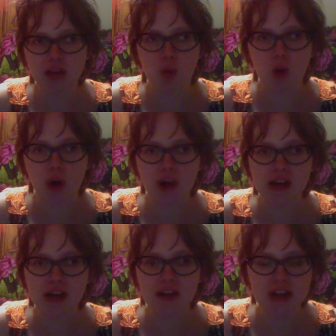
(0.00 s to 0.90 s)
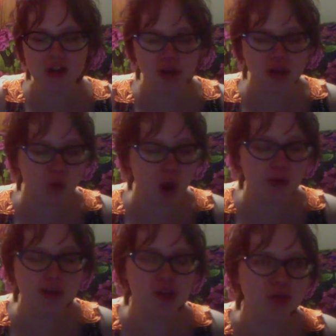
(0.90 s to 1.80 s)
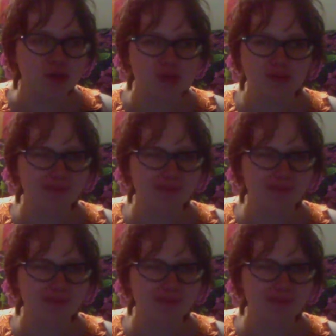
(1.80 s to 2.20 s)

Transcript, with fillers: boring, then she's probably just